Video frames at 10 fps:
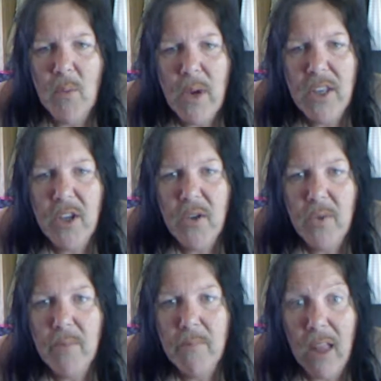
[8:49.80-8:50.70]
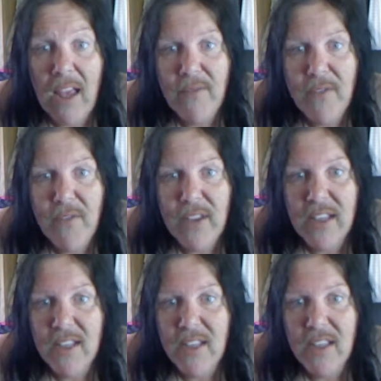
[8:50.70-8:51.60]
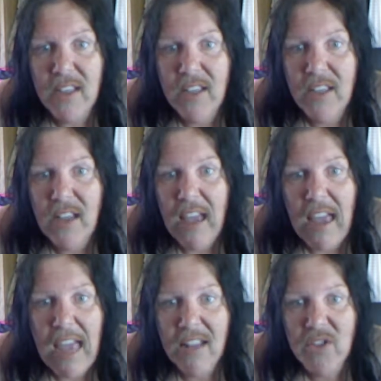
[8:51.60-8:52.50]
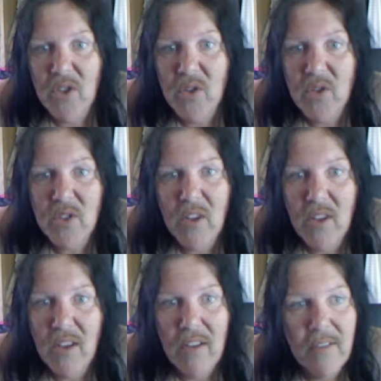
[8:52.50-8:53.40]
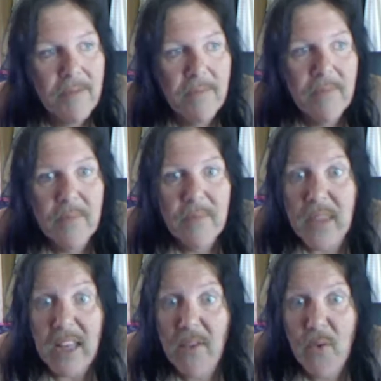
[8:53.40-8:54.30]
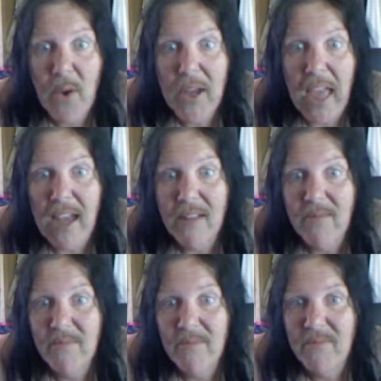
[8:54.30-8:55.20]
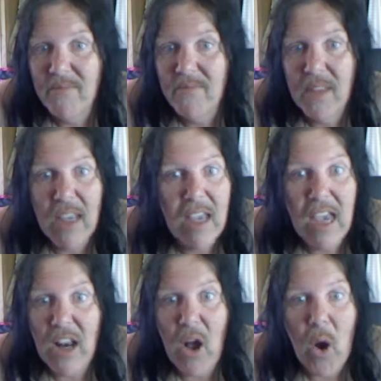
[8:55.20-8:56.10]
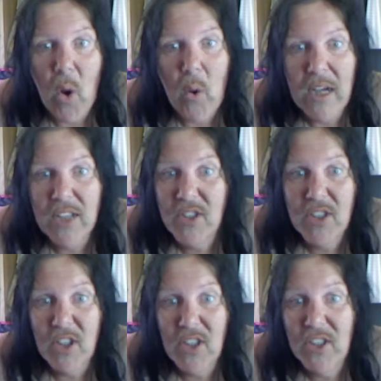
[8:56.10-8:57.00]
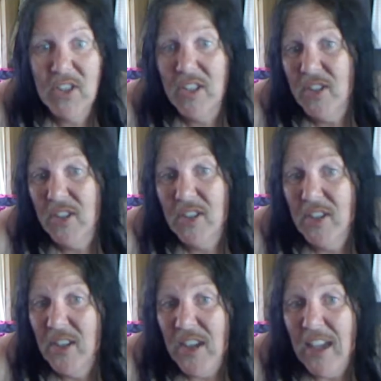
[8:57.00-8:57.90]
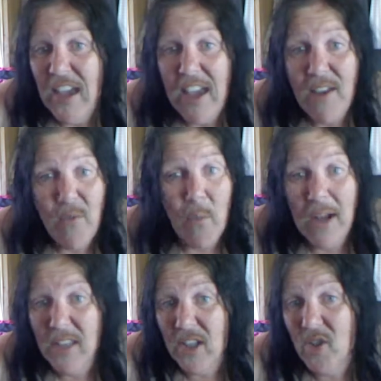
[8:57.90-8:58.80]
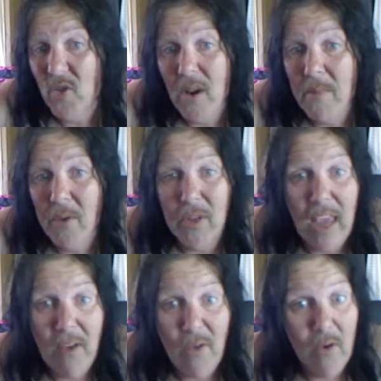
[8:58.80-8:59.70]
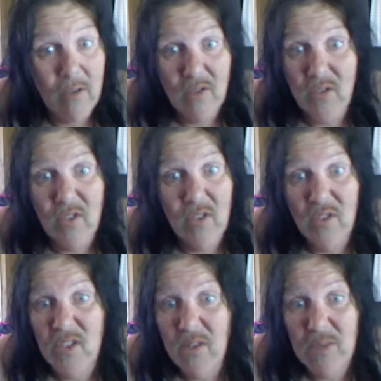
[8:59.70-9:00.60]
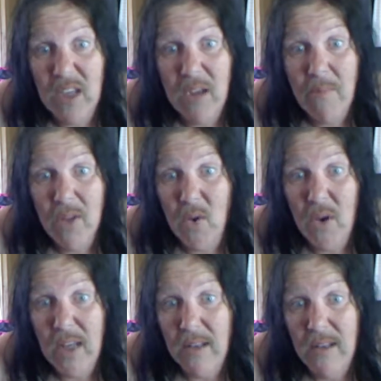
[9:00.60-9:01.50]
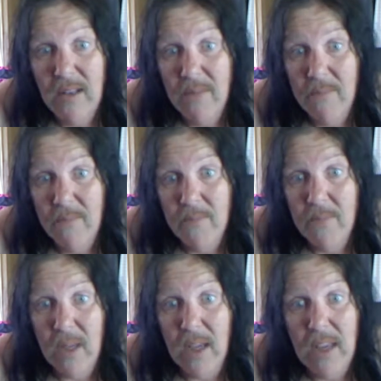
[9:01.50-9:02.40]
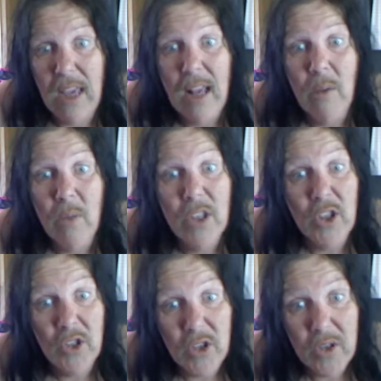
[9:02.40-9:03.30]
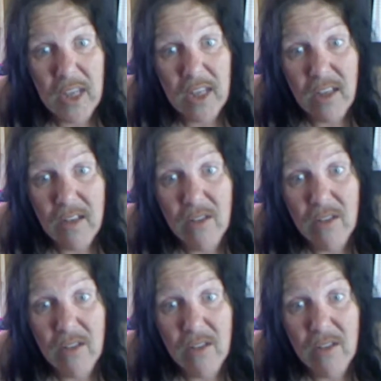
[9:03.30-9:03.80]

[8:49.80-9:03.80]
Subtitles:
when you plan for things outdoors, they never work out. It always turns into either one extreme or the other, or something in between. And when you do get it,